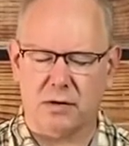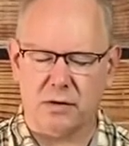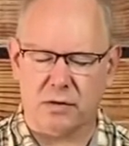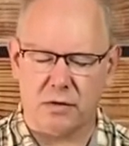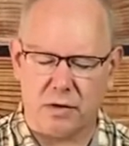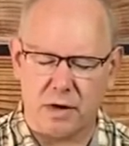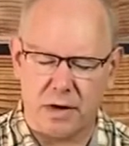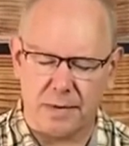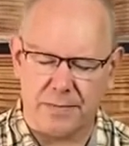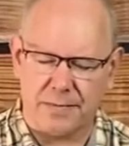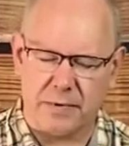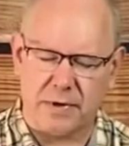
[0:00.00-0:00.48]

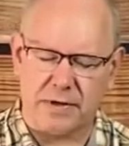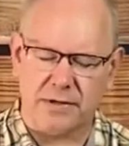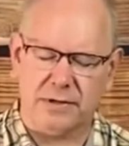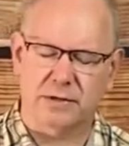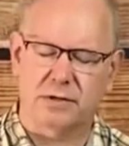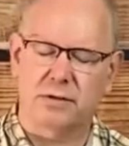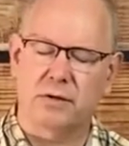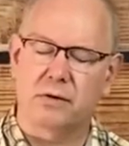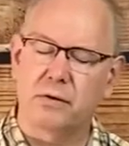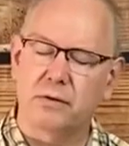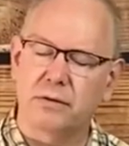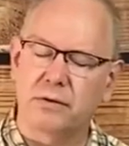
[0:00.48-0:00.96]
grip us
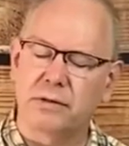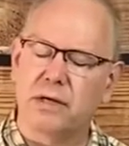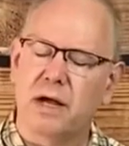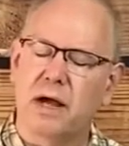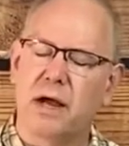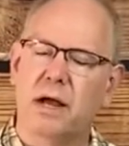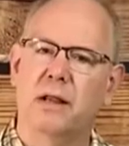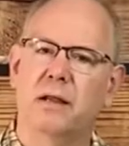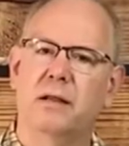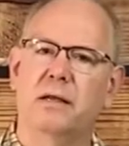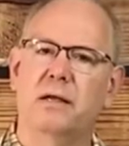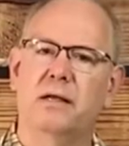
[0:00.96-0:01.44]
so
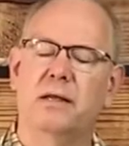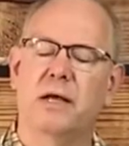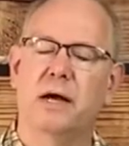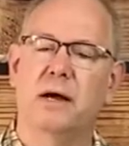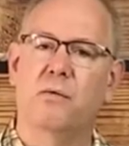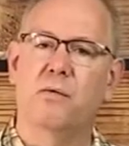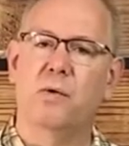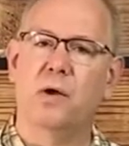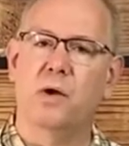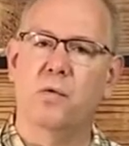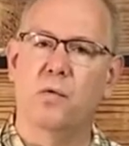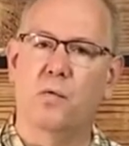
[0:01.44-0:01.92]
tightly
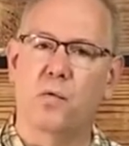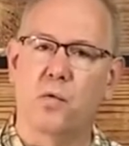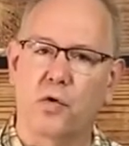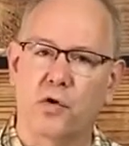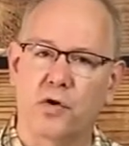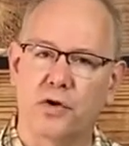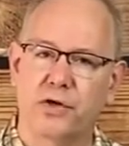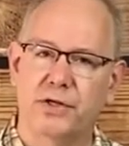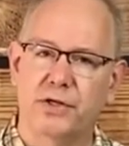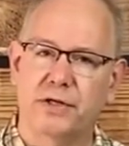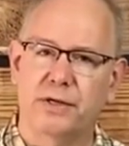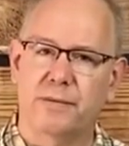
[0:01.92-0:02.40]
that we
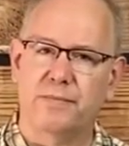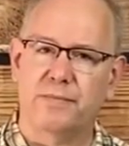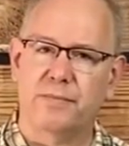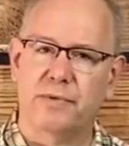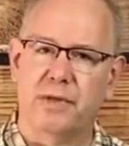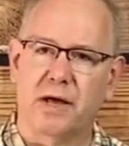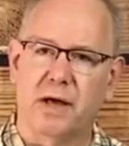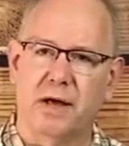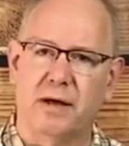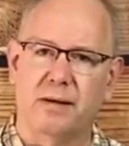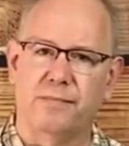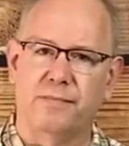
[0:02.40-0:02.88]
worship
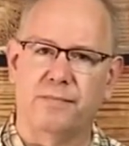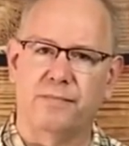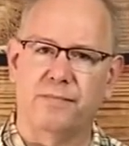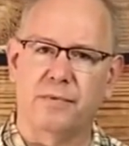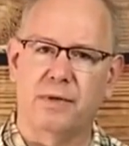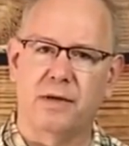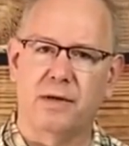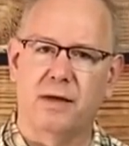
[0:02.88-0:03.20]
them